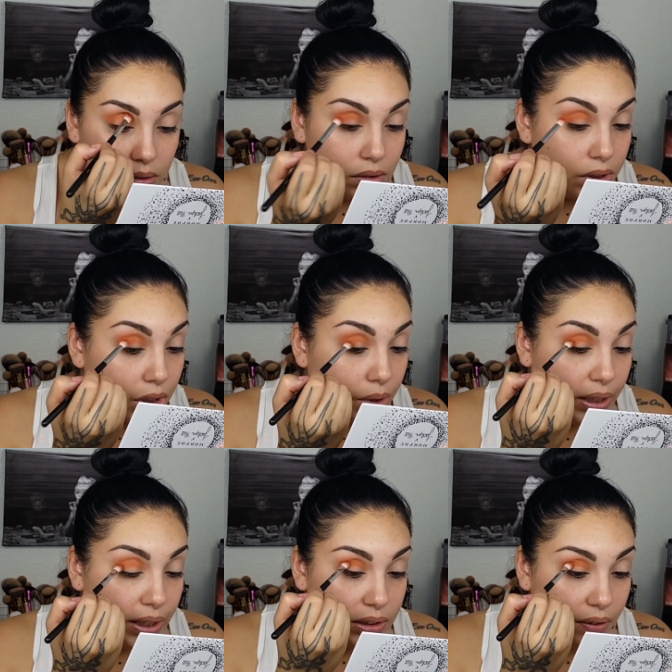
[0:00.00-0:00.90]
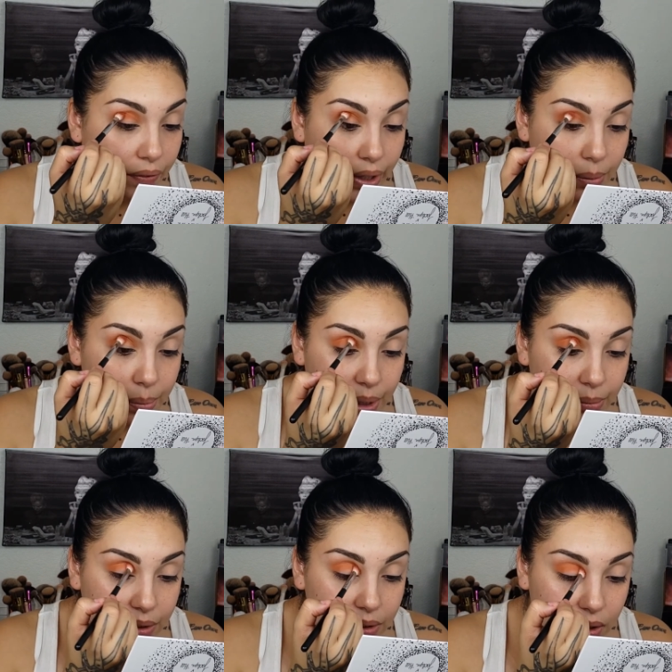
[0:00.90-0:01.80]
So it is a very
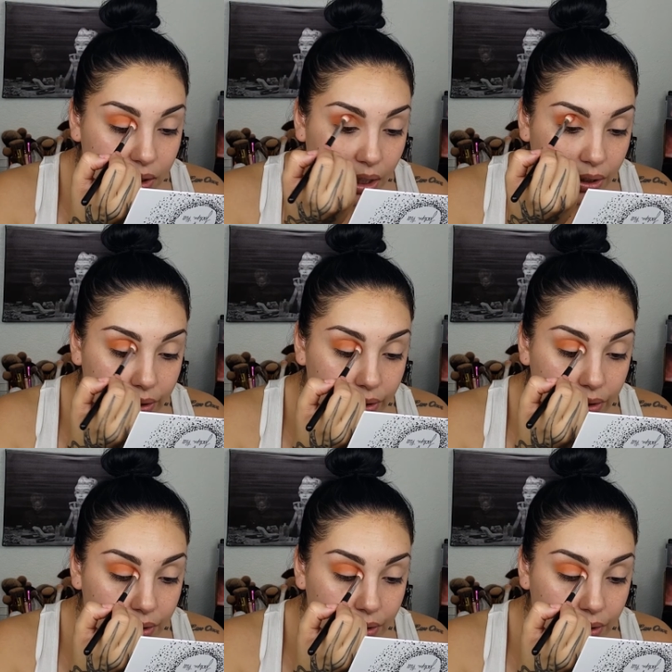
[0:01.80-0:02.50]
pigmented color.